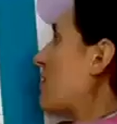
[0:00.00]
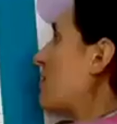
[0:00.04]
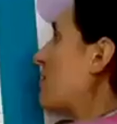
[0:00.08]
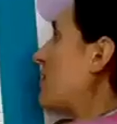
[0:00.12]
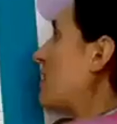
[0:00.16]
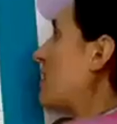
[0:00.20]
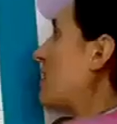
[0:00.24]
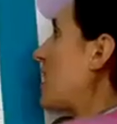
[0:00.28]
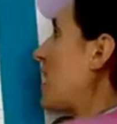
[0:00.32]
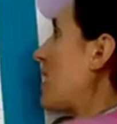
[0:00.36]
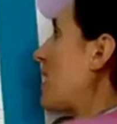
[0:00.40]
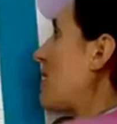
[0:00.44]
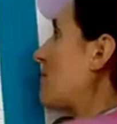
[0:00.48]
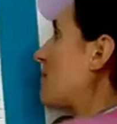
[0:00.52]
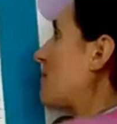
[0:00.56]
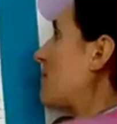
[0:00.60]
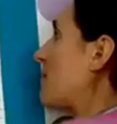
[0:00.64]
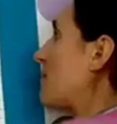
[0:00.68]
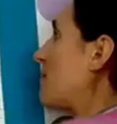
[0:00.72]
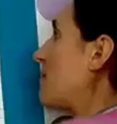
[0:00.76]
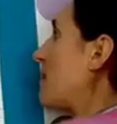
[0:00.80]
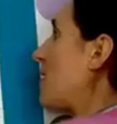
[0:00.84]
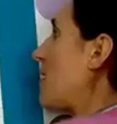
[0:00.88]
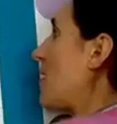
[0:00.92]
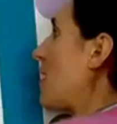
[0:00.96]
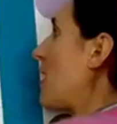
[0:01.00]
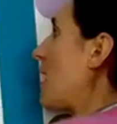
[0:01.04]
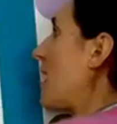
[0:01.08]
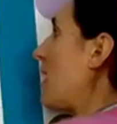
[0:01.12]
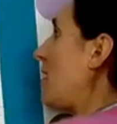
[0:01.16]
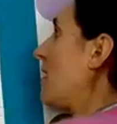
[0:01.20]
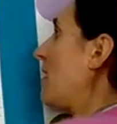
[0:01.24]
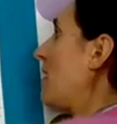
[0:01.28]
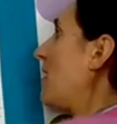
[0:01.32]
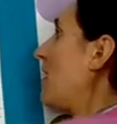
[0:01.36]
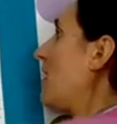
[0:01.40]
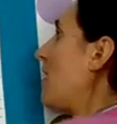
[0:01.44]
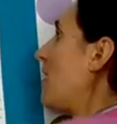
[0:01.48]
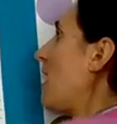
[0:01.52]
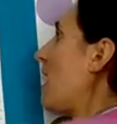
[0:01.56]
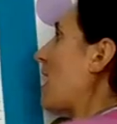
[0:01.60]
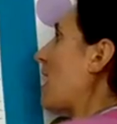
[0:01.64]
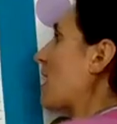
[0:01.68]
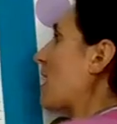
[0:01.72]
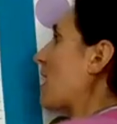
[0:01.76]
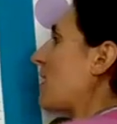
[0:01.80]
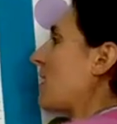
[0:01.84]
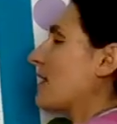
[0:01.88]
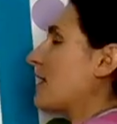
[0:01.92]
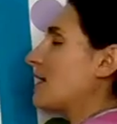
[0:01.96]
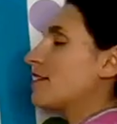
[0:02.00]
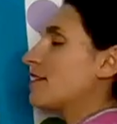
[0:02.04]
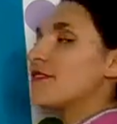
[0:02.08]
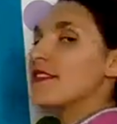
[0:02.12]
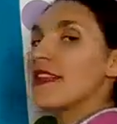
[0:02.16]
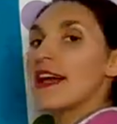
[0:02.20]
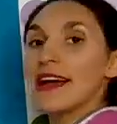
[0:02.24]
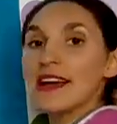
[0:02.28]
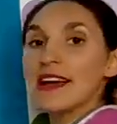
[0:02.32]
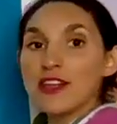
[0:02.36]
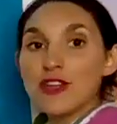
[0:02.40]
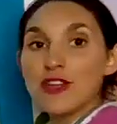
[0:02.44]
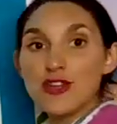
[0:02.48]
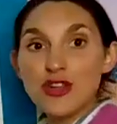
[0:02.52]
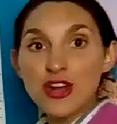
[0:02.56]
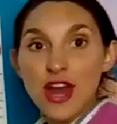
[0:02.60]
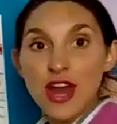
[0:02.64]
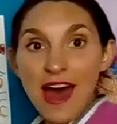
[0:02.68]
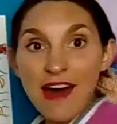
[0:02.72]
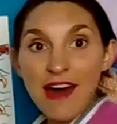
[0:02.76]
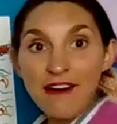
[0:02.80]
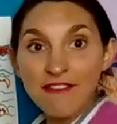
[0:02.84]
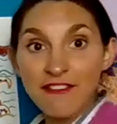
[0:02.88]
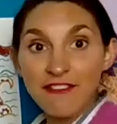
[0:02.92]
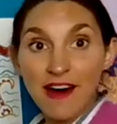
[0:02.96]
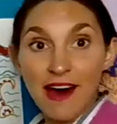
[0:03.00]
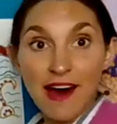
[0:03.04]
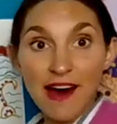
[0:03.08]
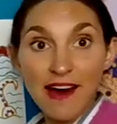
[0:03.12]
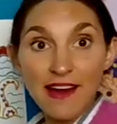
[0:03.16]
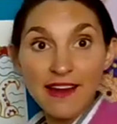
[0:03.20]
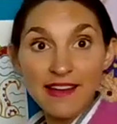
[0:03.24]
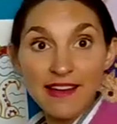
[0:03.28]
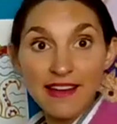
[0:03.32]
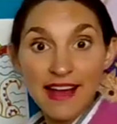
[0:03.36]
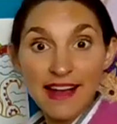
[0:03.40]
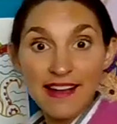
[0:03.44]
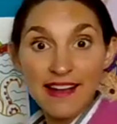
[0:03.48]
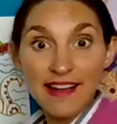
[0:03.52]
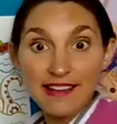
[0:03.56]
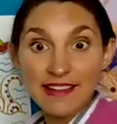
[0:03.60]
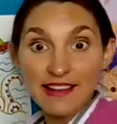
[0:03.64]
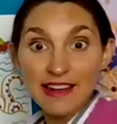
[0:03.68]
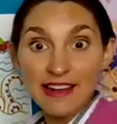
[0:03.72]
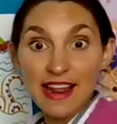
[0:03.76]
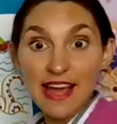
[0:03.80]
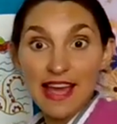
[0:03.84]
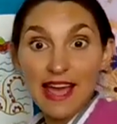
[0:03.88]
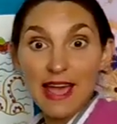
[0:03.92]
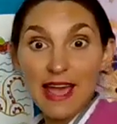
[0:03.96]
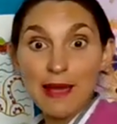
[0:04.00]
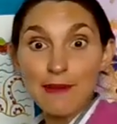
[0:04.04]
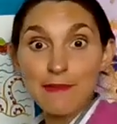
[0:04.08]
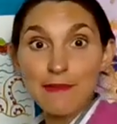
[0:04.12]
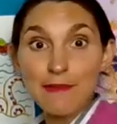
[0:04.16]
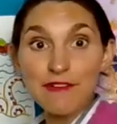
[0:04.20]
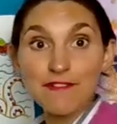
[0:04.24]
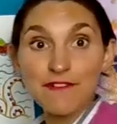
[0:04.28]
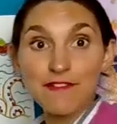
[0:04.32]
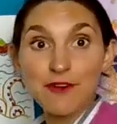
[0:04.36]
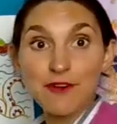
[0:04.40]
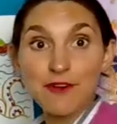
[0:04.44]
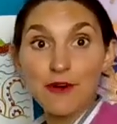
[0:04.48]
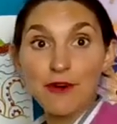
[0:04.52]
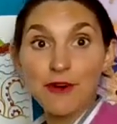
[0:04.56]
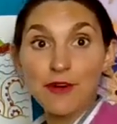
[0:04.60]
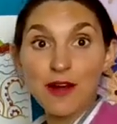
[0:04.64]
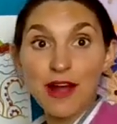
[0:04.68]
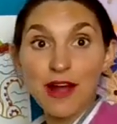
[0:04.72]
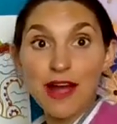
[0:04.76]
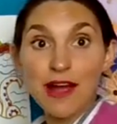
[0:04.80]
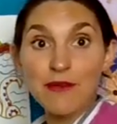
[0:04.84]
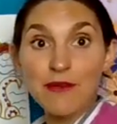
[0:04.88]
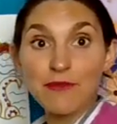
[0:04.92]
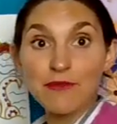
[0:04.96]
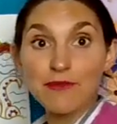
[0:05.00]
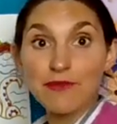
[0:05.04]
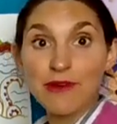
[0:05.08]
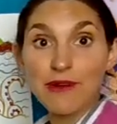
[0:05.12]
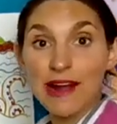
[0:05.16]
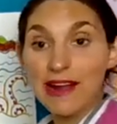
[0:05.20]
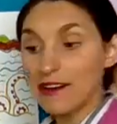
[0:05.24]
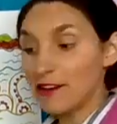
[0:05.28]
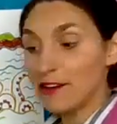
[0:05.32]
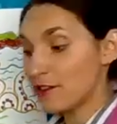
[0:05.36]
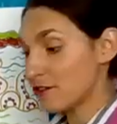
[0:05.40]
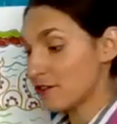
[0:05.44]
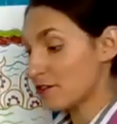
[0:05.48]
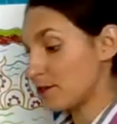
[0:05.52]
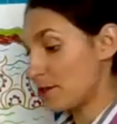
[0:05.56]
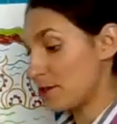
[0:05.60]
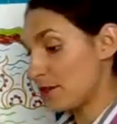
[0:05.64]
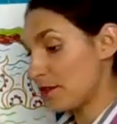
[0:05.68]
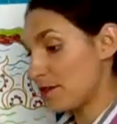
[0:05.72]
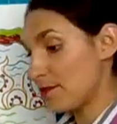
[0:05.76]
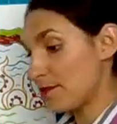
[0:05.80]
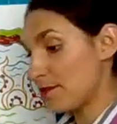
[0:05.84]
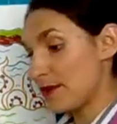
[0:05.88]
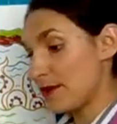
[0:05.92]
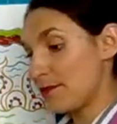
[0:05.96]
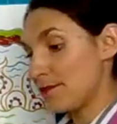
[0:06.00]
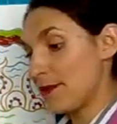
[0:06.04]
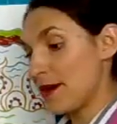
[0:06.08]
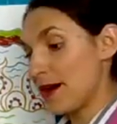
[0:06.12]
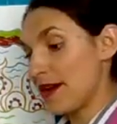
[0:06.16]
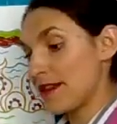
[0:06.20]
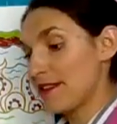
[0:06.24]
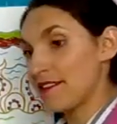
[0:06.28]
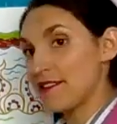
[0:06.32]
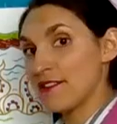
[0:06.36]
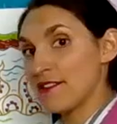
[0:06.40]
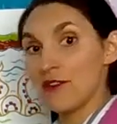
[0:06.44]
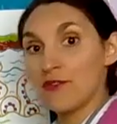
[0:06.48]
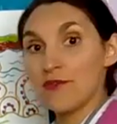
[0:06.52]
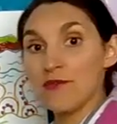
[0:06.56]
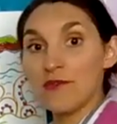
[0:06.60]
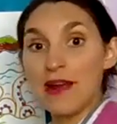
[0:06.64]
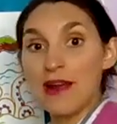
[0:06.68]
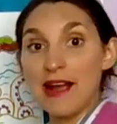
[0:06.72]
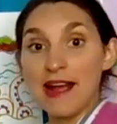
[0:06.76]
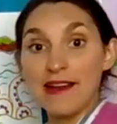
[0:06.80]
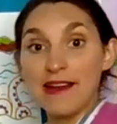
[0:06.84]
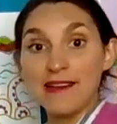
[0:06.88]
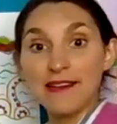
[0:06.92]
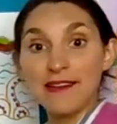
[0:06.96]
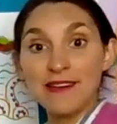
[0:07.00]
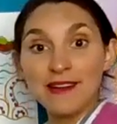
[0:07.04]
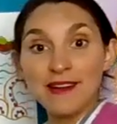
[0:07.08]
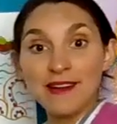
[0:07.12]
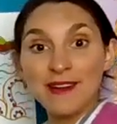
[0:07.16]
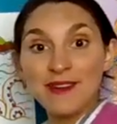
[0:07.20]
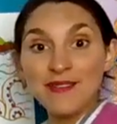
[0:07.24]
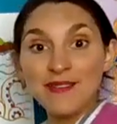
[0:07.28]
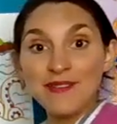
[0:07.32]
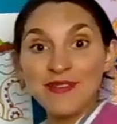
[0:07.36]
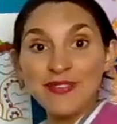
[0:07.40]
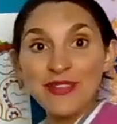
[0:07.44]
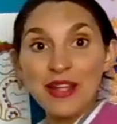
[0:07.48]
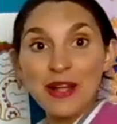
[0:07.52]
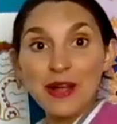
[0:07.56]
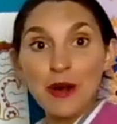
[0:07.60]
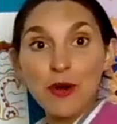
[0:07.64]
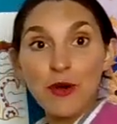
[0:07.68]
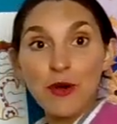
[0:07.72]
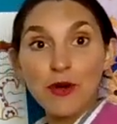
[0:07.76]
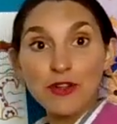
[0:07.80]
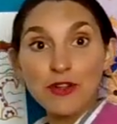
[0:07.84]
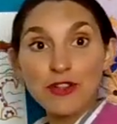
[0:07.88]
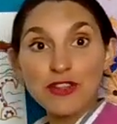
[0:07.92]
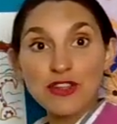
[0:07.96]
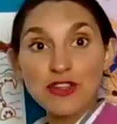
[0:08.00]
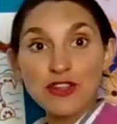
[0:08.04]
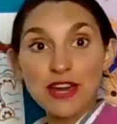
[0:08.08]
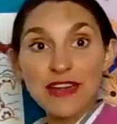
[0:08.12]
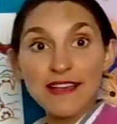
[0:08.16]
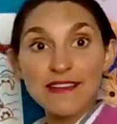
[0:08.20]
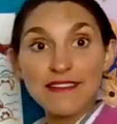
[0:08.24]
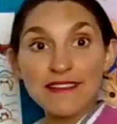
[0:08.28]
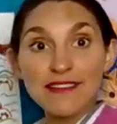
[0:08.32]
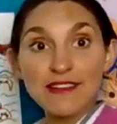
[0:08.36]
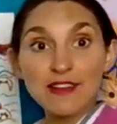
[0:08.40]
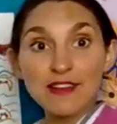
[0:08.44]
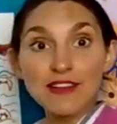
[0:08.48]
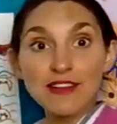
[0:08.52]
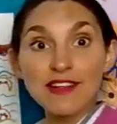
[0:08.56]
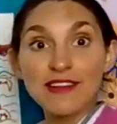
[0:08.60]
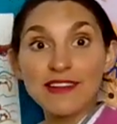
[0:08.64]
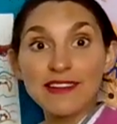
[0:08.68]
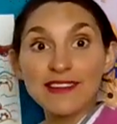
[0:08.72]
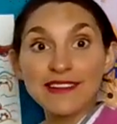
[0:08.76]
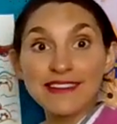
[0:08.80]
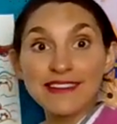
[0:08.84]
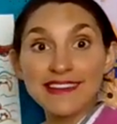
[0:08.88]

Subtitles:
of a name for mine. I kind of like Jaffa as a name for a red octopus, but mine's not red. Or Cheezel